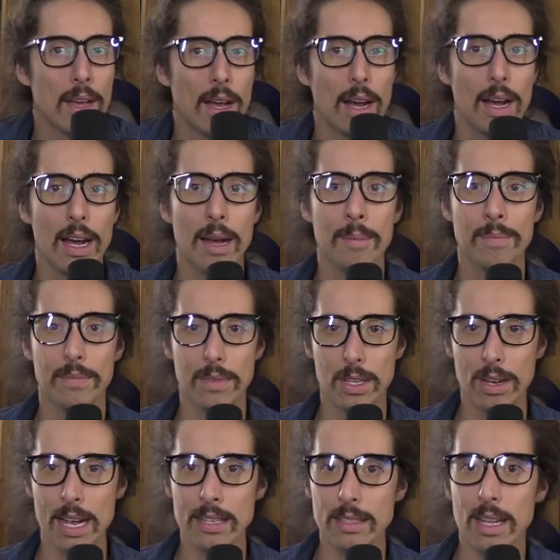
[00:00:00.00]
Um, do
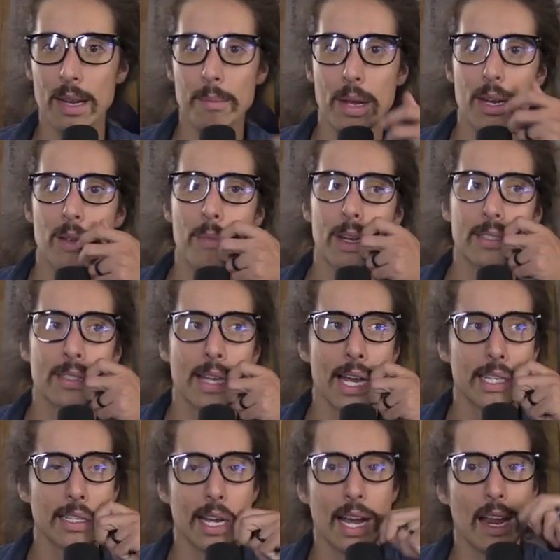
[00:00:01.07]
you guys like my new
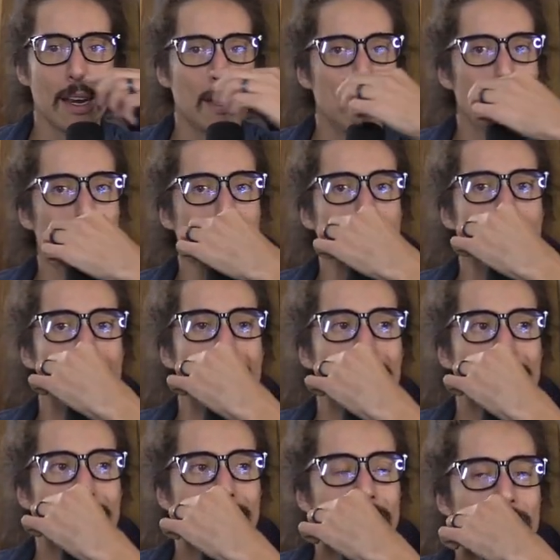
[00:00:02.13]
mustache? I got a new
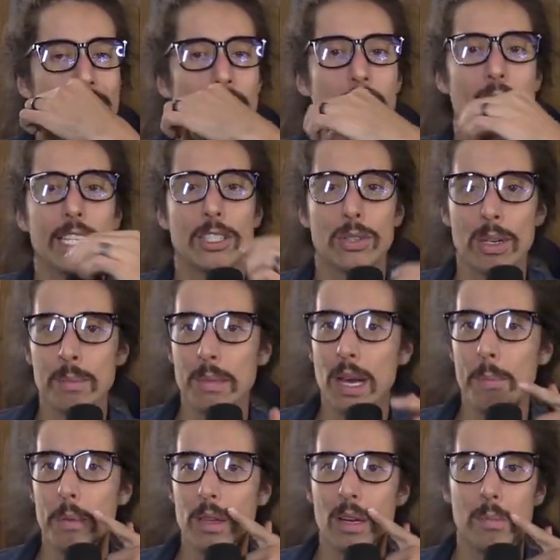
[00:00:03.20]
mustache. I trimmed
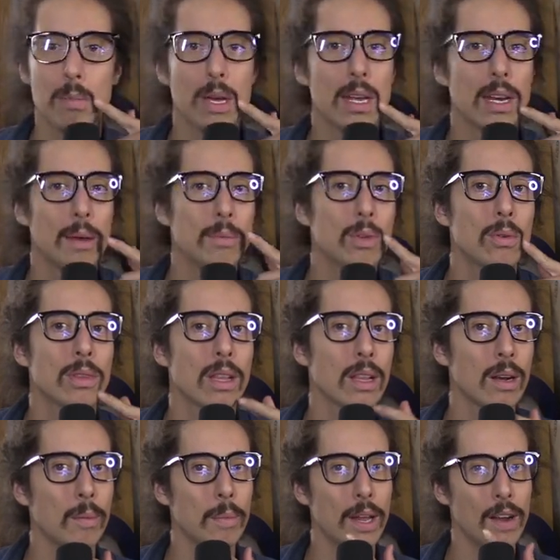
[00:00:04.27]
up a little bit, and I'm doing a
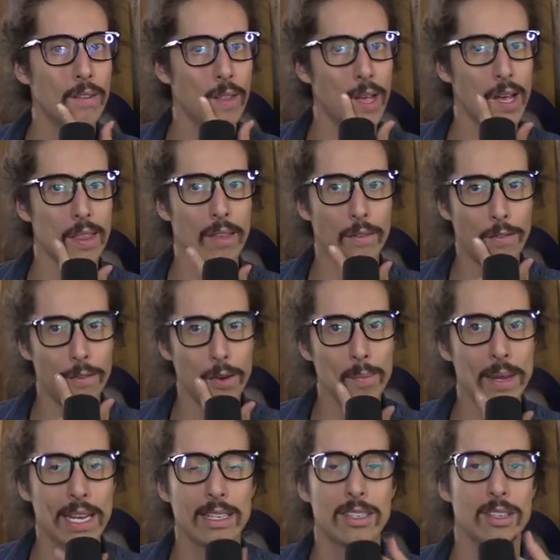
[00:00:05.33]
little bit of the, the Fu
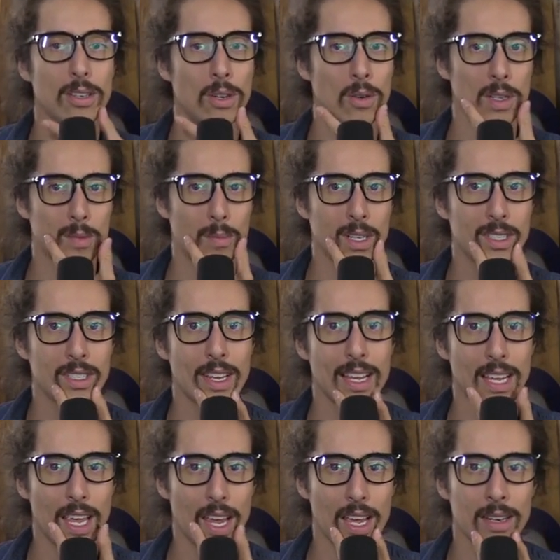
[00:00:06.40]
Manchu as much as I
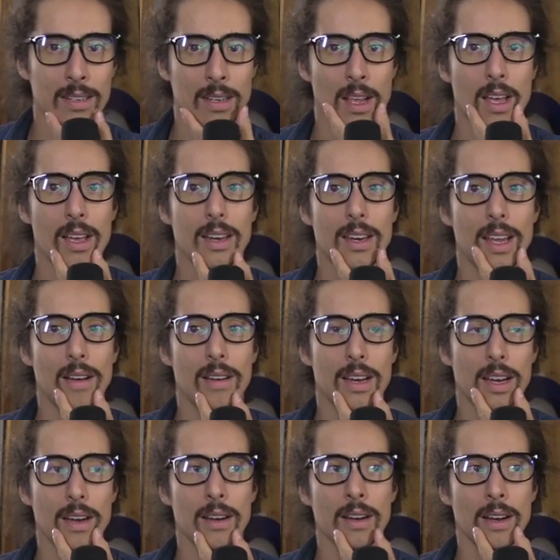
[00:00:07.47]
can down
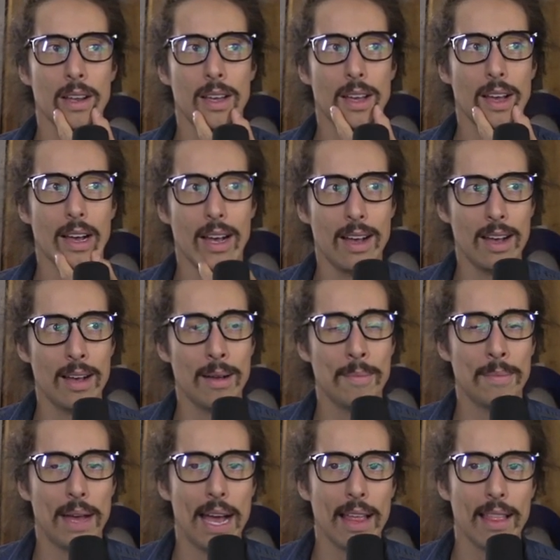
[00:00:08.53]
here.
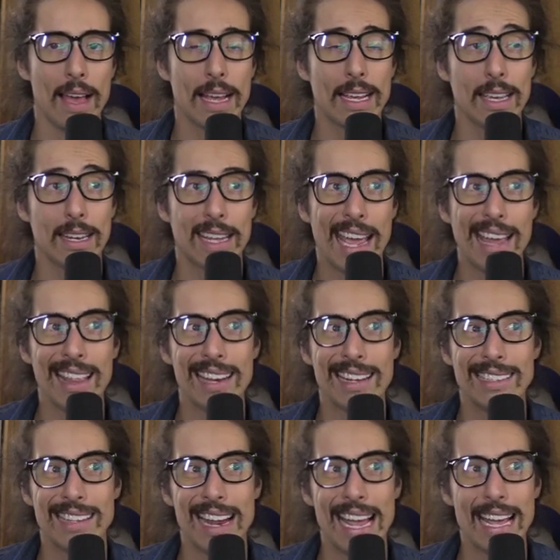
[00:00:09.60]
Um, I like it. Kayla
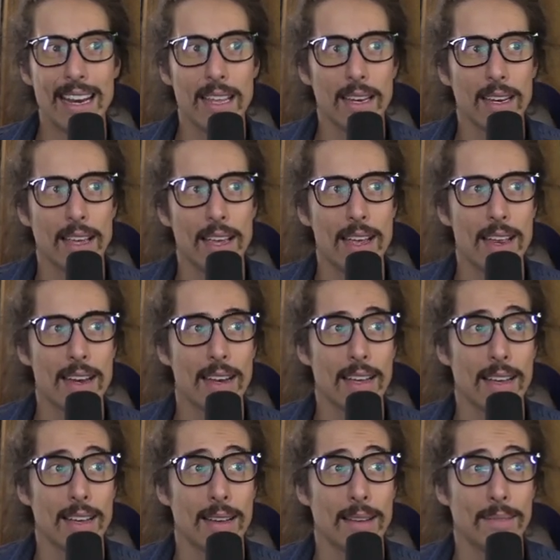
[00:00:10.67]
doesn't hate it. And
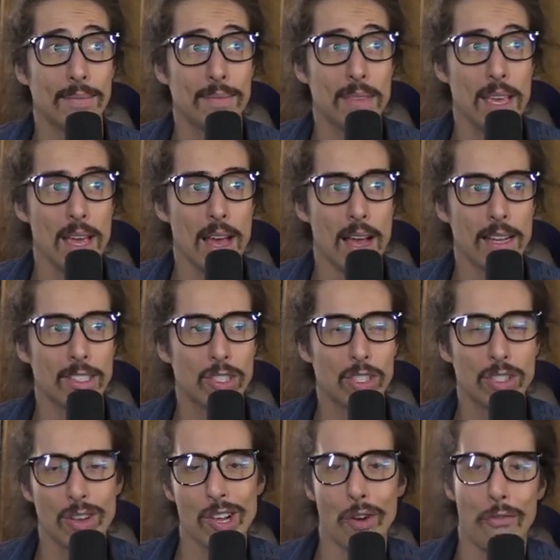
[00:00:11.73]
uh, yeah, it's
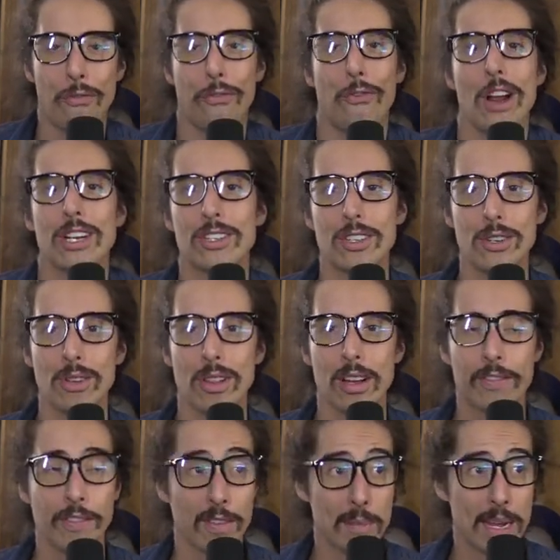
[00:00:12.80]
just like a fresh new
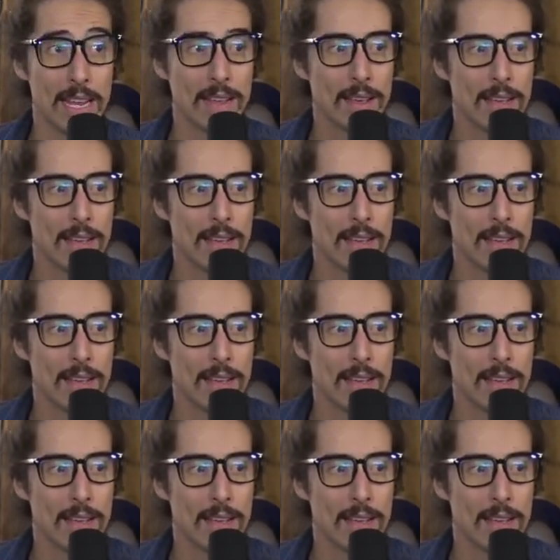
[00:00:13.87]
look for me.